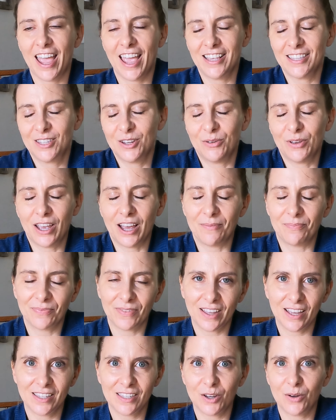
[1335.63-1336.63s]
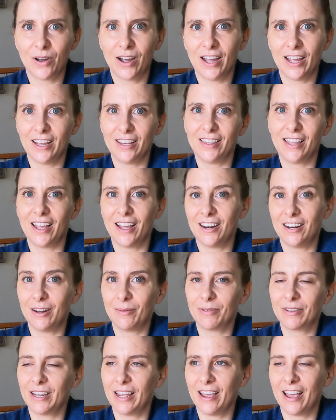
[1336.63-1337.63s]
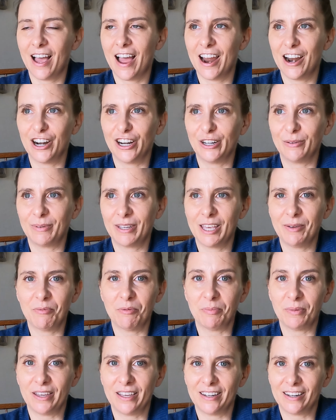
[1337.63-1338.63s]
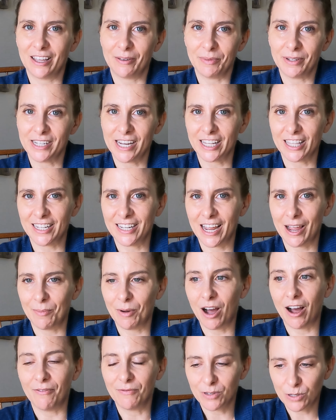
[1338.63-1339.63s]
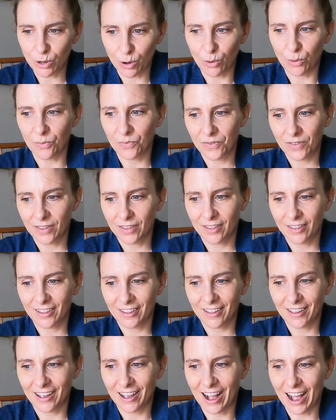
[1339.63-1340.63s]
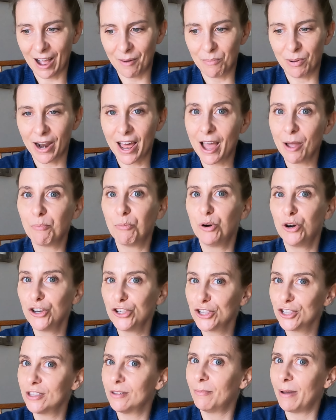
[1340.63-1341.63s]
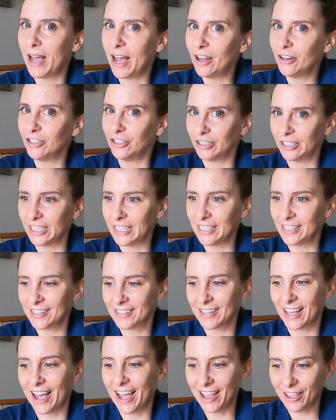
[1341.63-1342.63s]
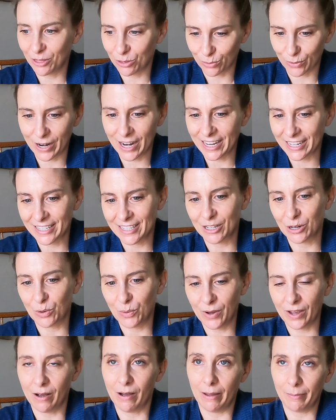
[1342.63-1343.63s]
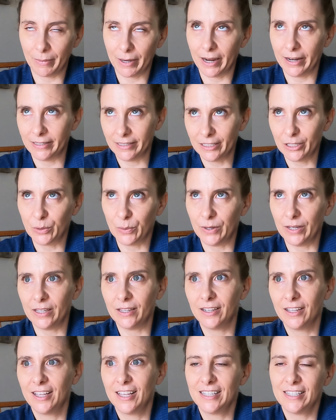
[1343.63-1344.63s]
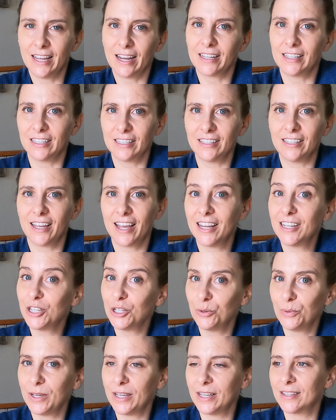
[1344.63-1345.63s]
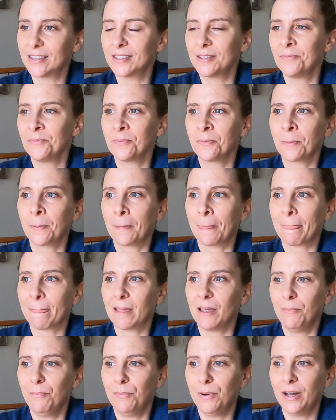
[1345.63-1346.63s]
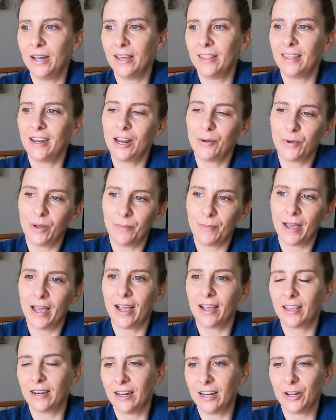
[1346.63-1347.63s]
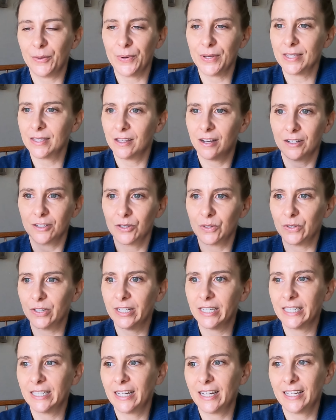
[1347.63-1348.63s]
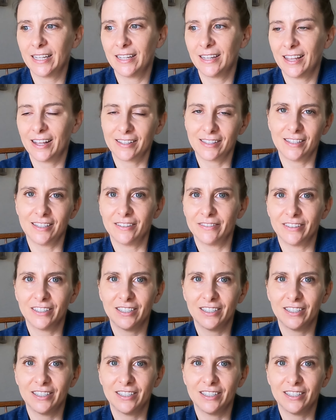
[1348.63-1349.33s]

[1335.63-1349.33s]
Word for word: So yeah, so they ended up hiring, keeping me and let me take the time off. So but I pushed the boundaries. I threatened to quit. I mean, I did quit. Technically, I had 2 weeks. But then I went back, and anyways, long story. That's a